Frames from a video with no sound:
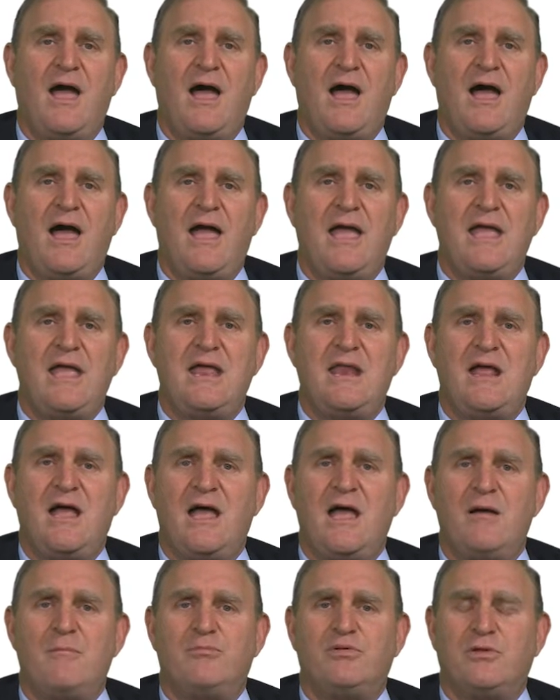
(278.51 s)
Uh, in
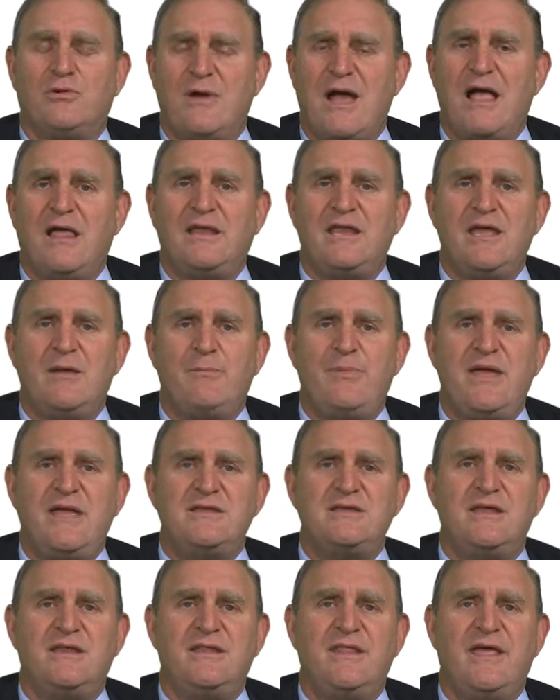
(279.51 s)
a plurality
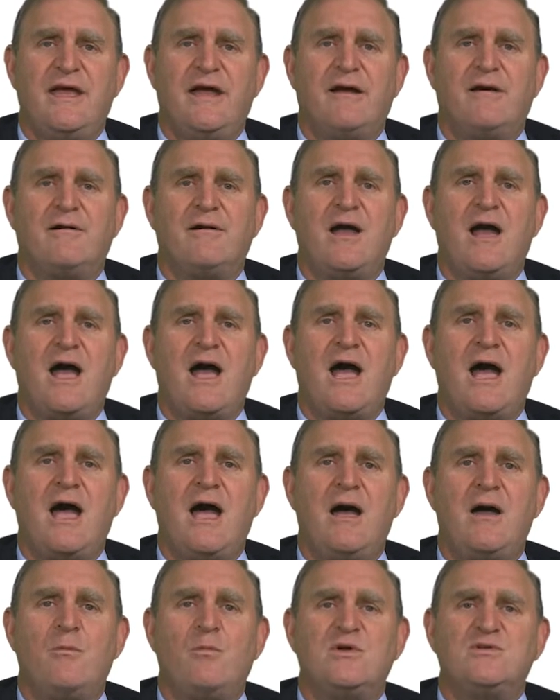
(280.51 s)
opinion there,
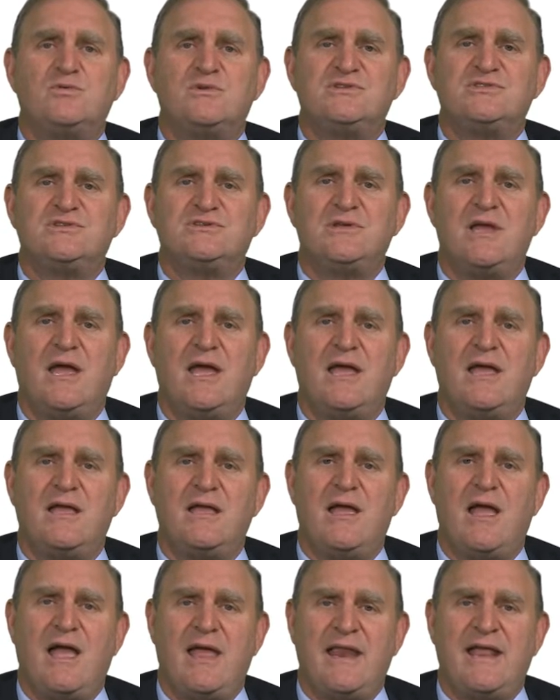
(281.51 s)
uh, which was
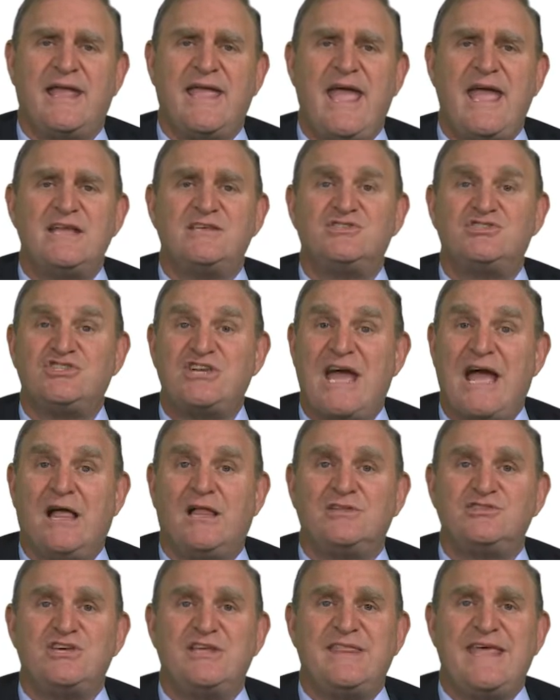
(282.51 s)
a, in a case
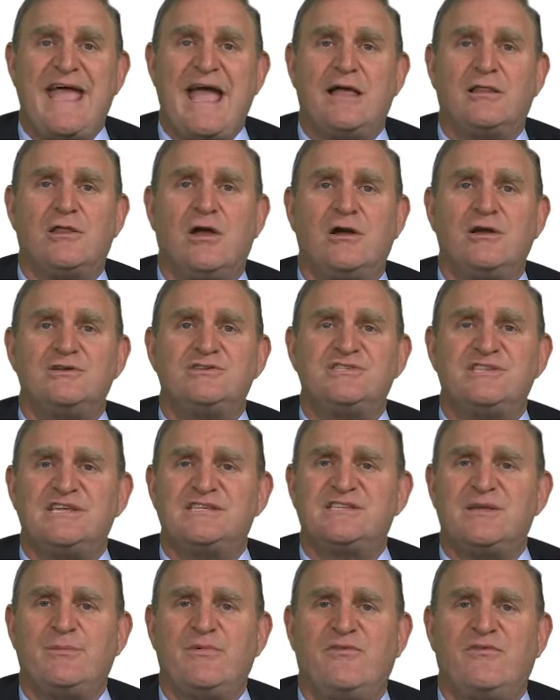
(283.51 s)
challenging the at-large
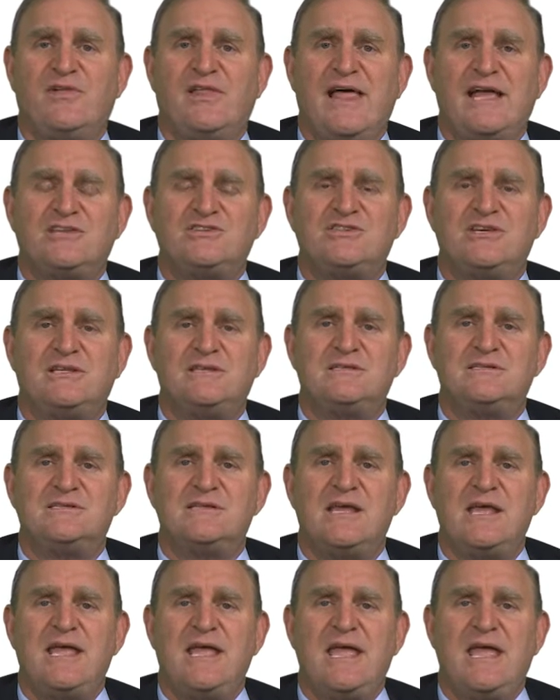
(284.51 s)
system of elections
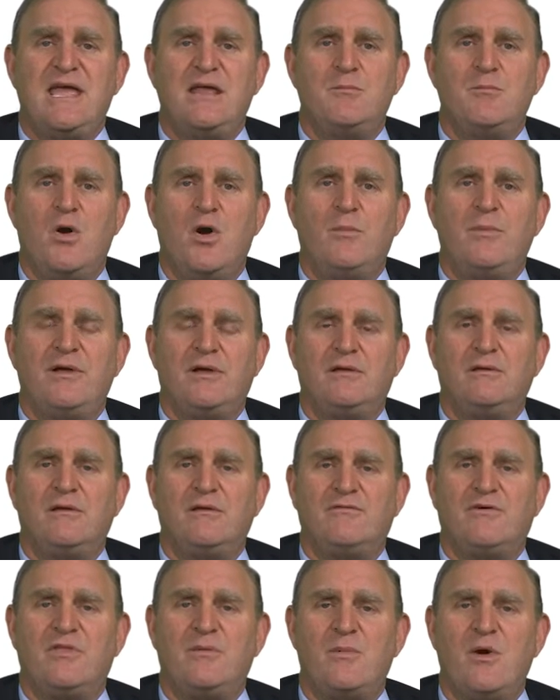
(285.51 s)
in Mobile
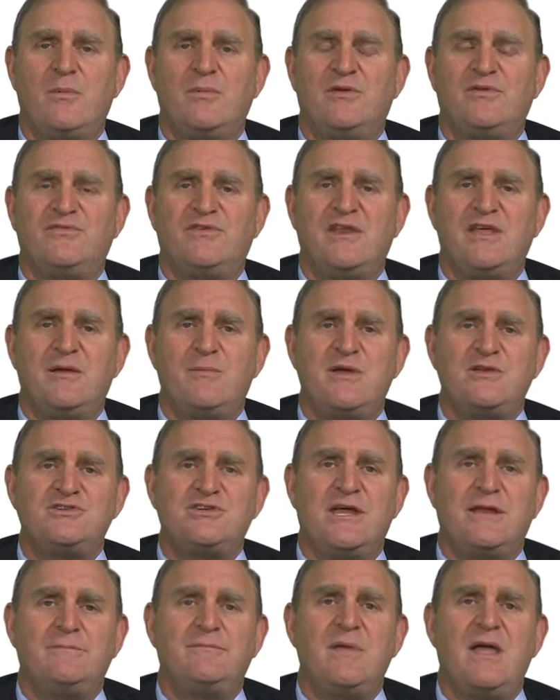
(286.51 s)
for the Mobile City
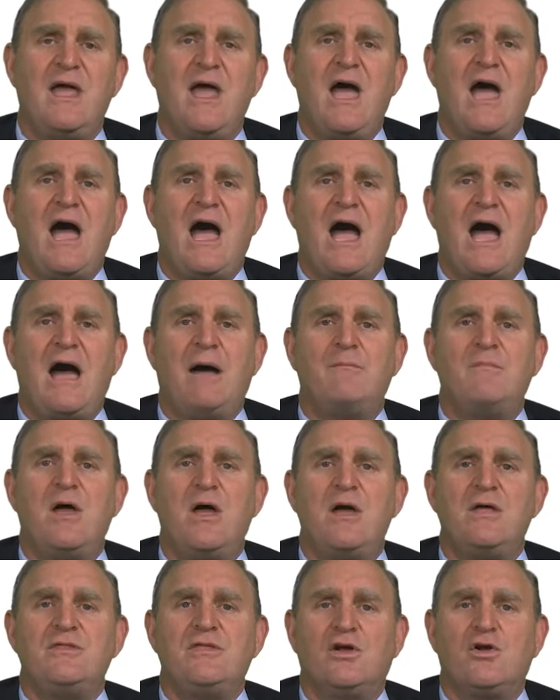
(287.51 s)
Commission, um,
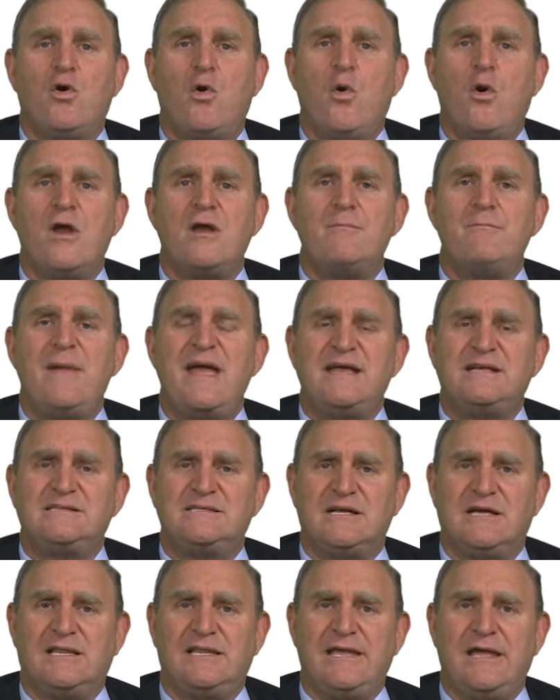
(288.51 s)
the court makes
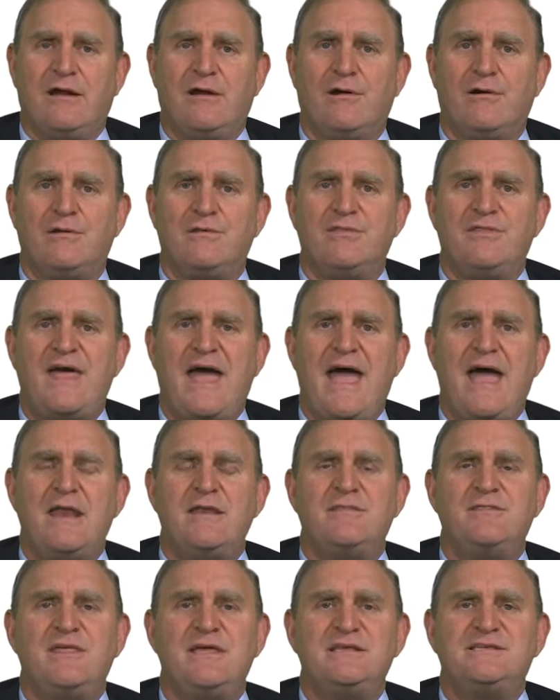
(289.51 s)
clear that
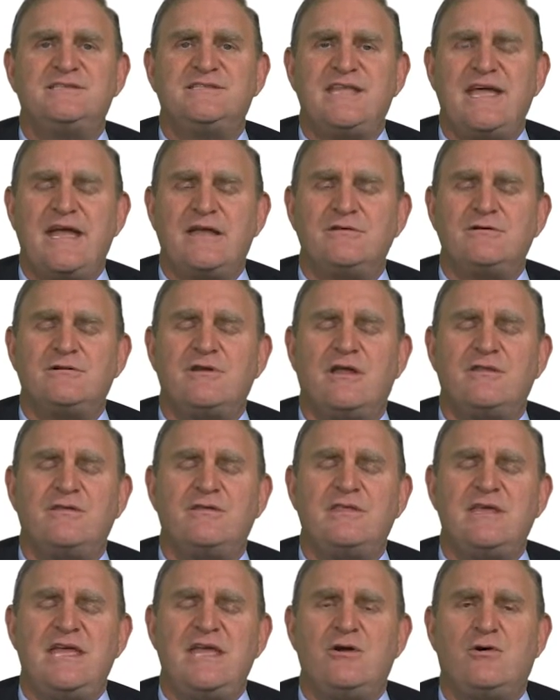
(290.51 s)
the standard under
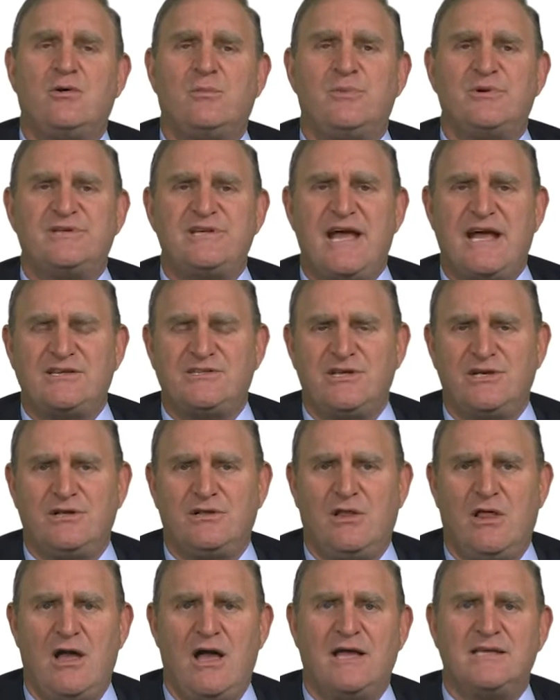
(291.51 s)
the Equal Protection
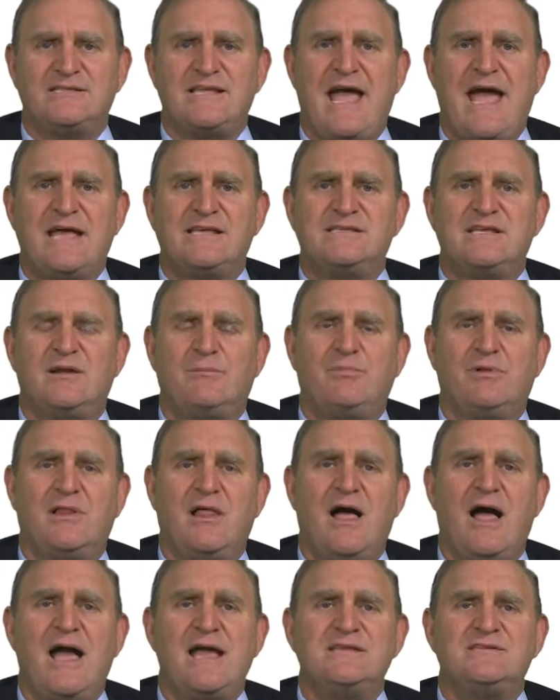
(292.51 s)
Clause, as it
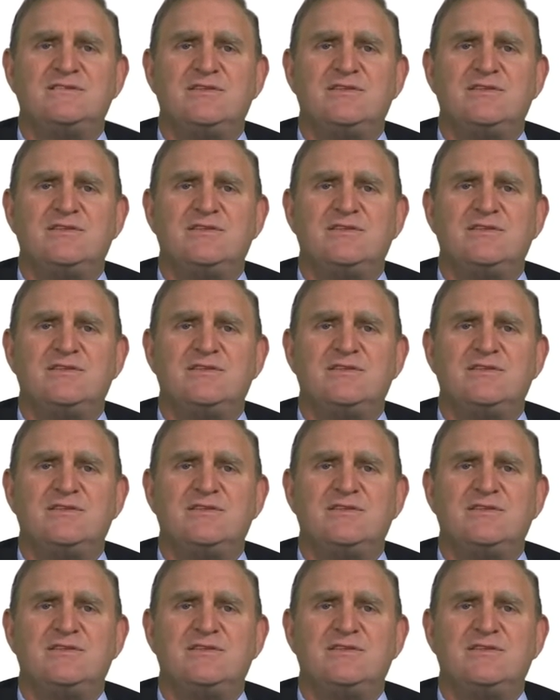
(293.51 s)
applies